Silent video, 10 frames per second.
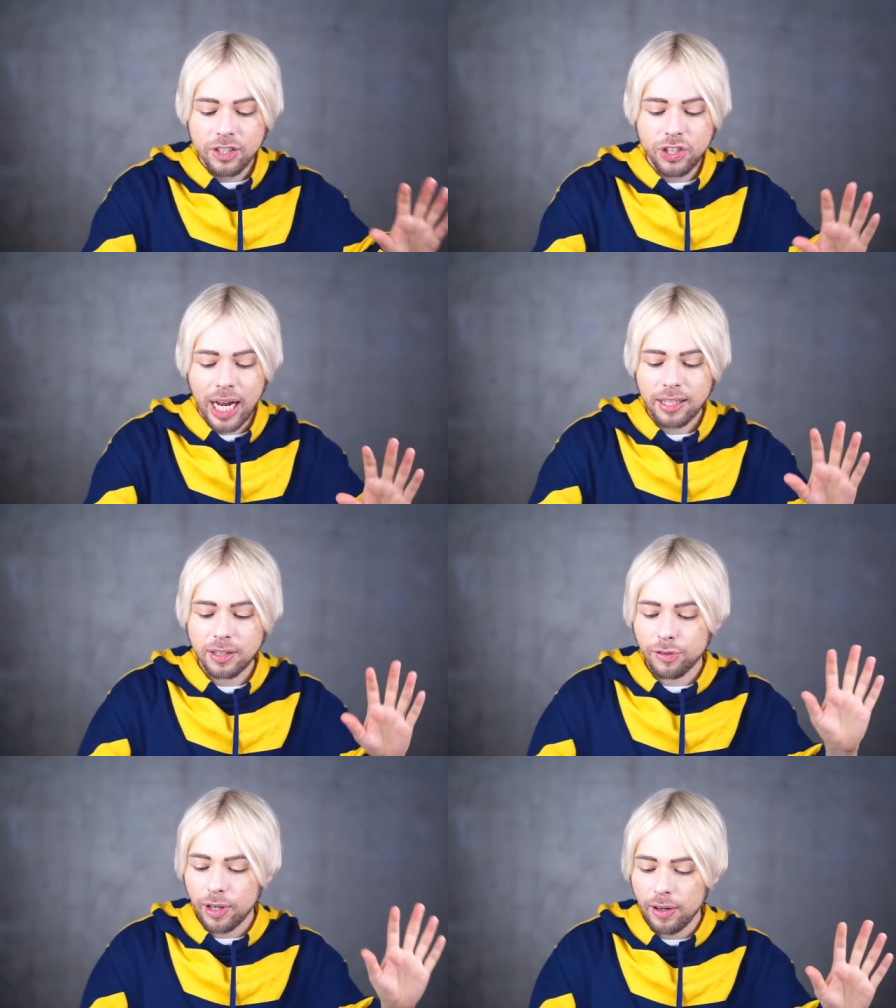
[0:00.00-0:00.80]

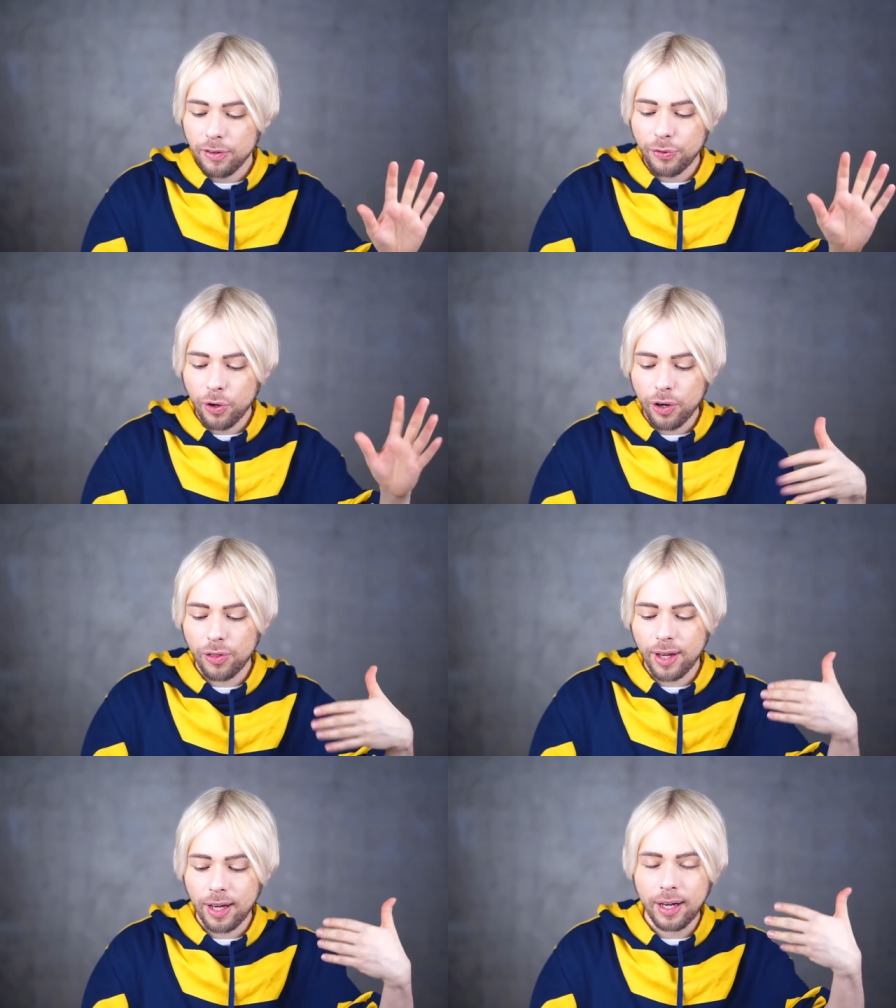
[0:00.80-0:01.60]
just for
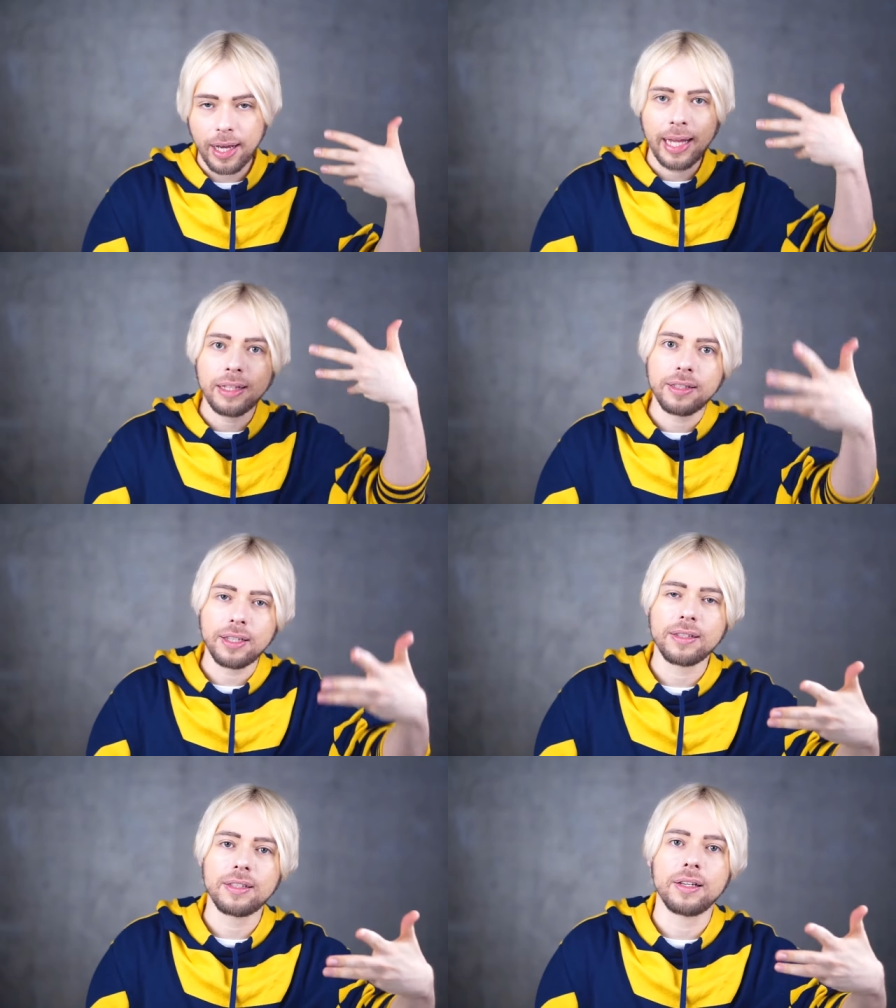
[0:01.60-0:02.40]
the
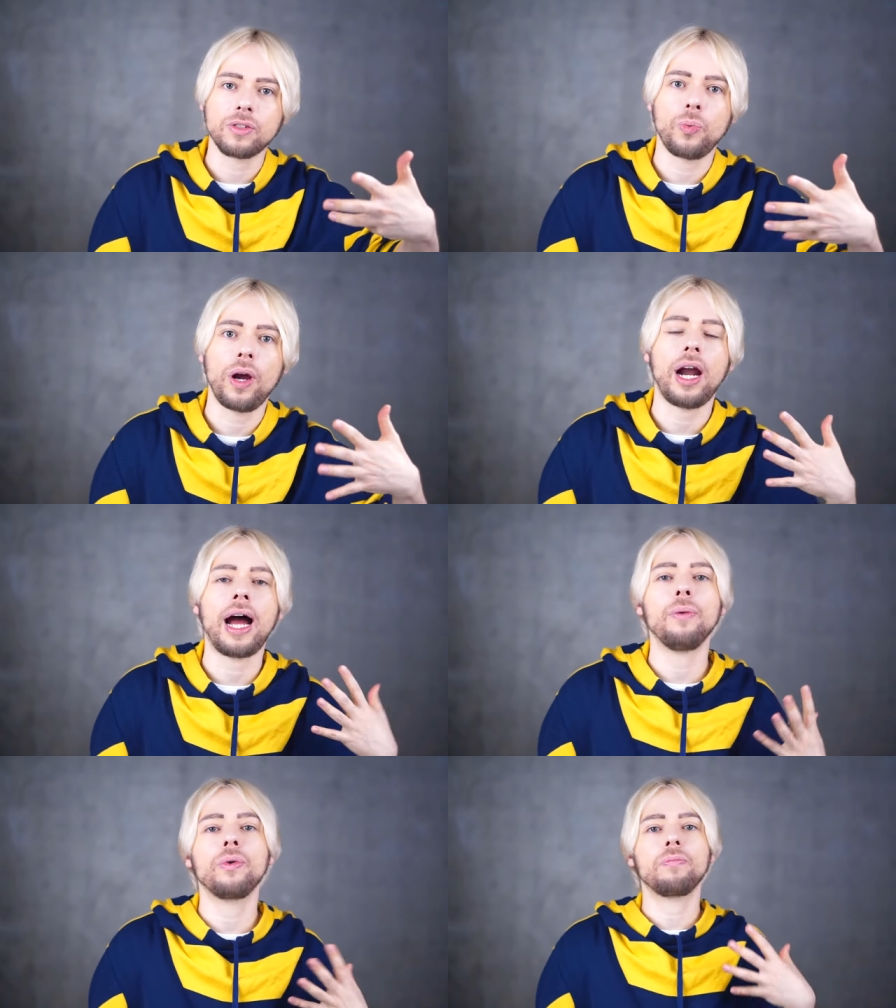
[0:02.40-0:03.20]
instances where
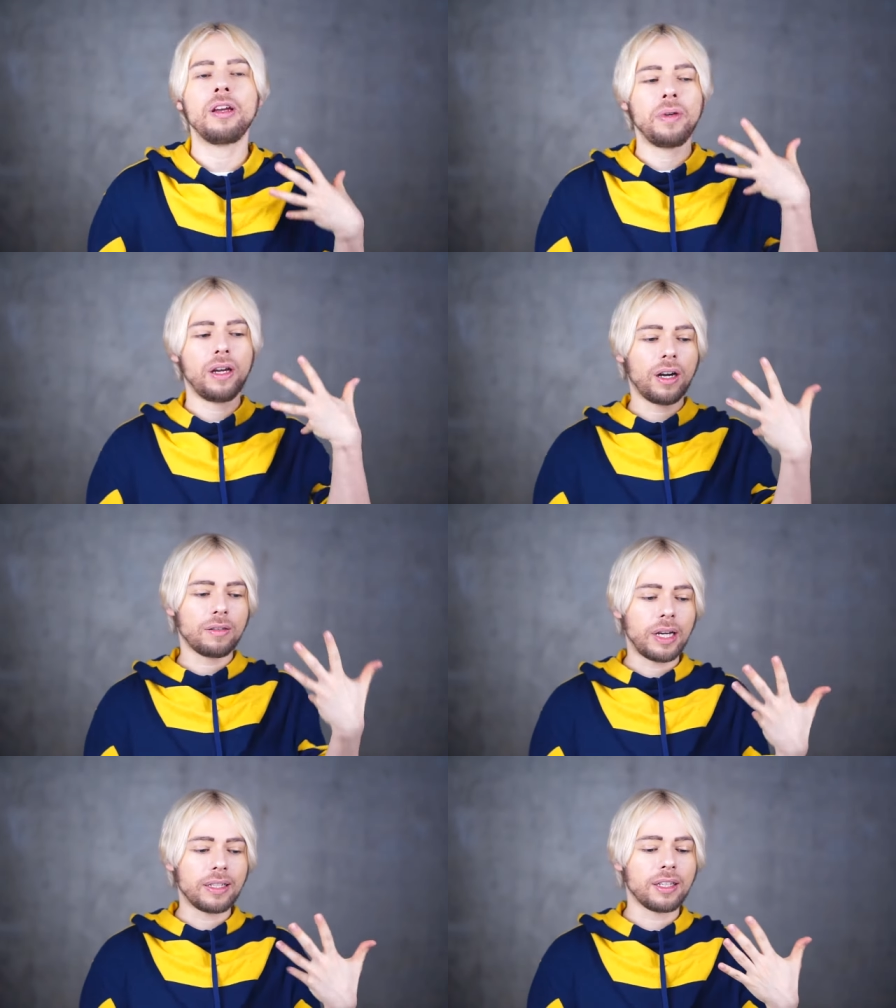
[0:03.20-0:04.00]
I would maybe
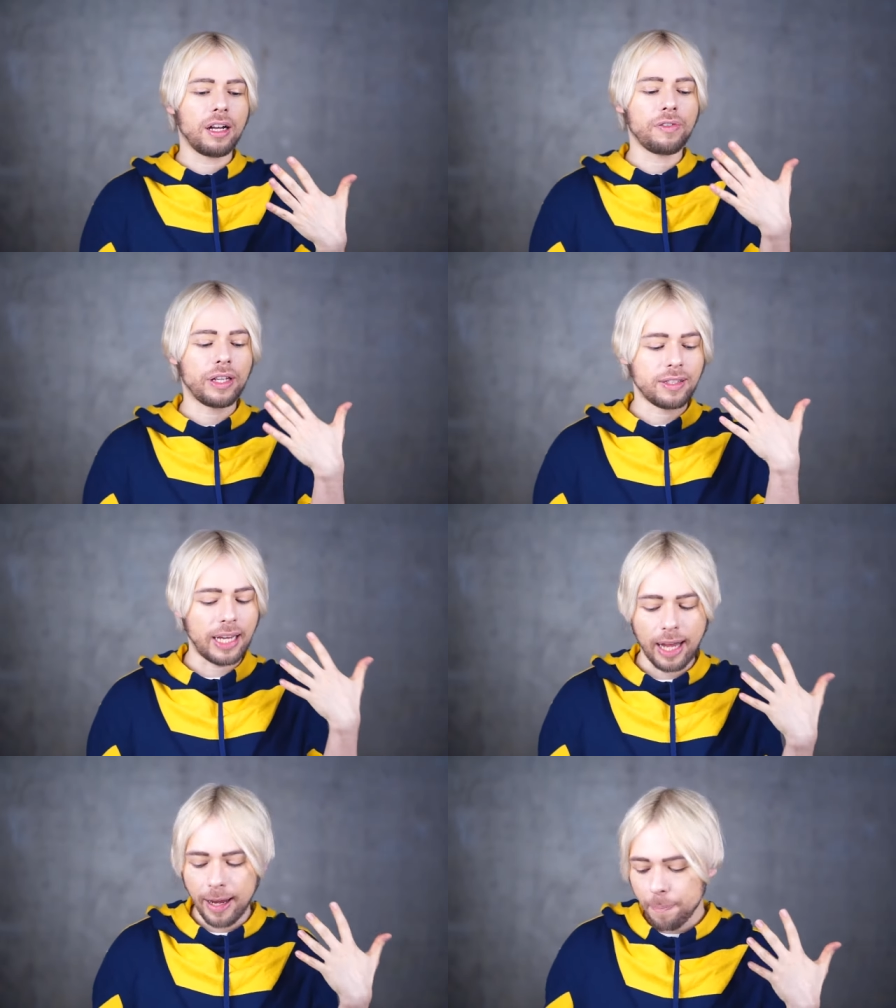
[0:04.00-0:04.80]
hurt myself, let's
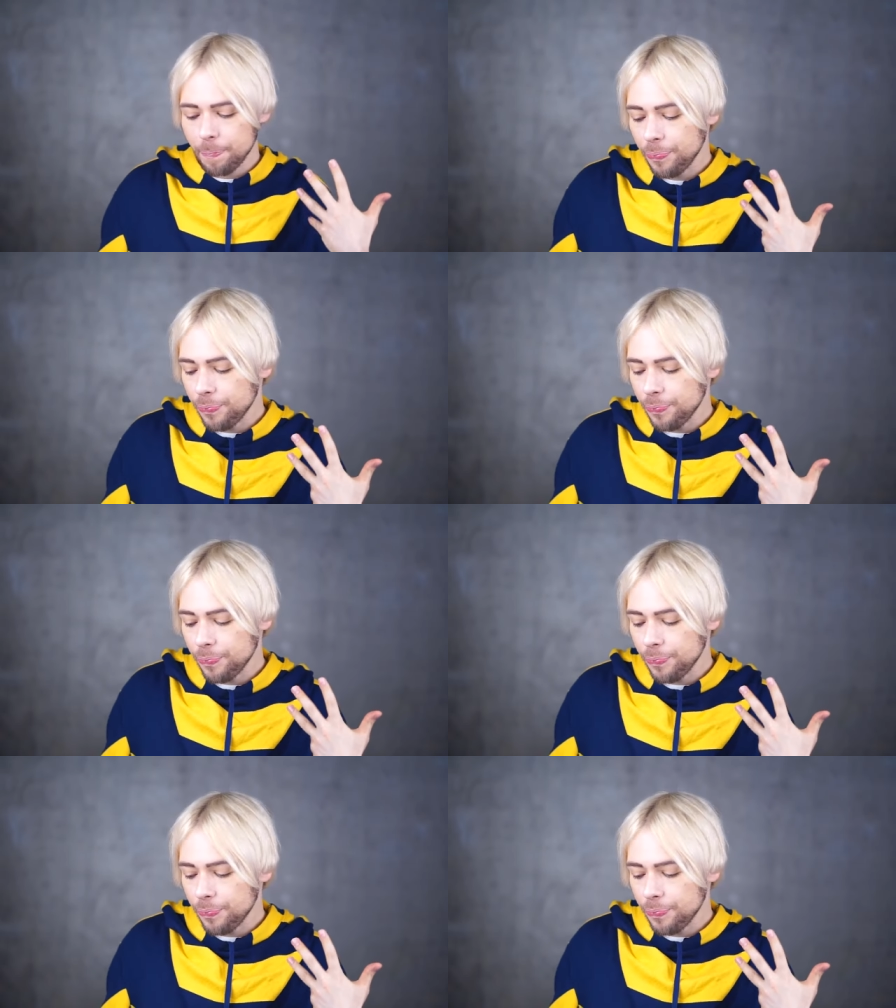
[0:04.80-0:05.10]
say like